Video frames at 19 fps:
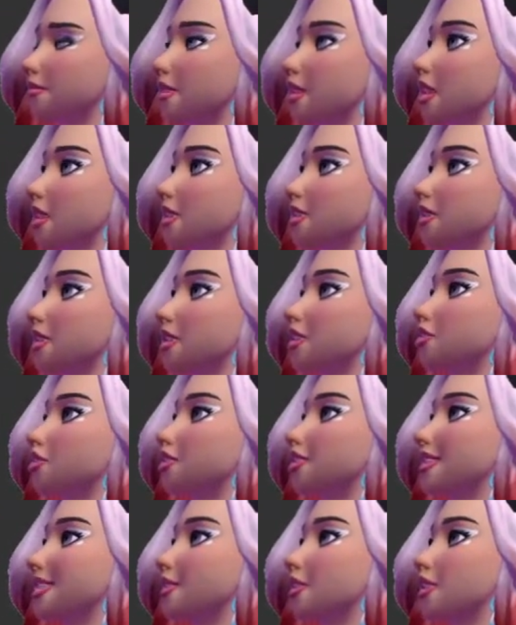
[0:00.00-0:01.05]
that will have
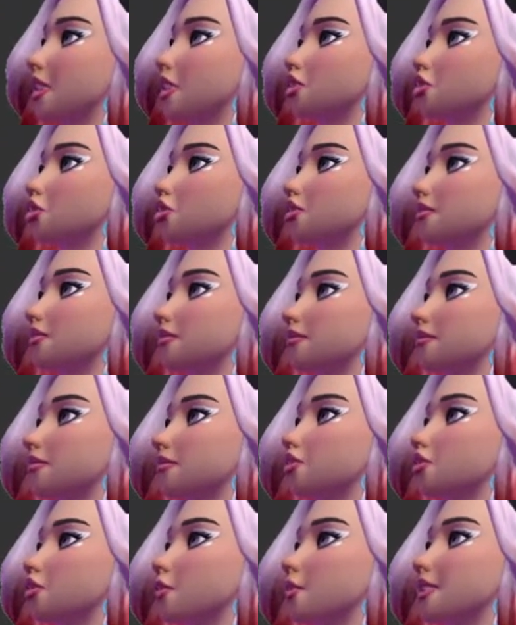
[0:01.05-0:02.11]
to do, guys. I'm
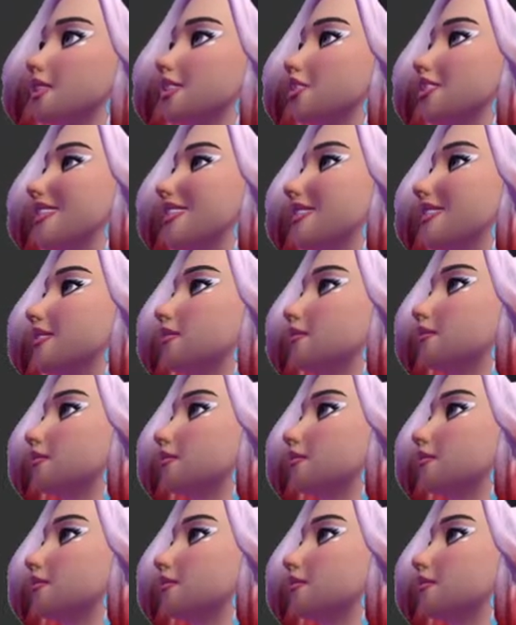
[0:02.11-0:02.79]
sure there's a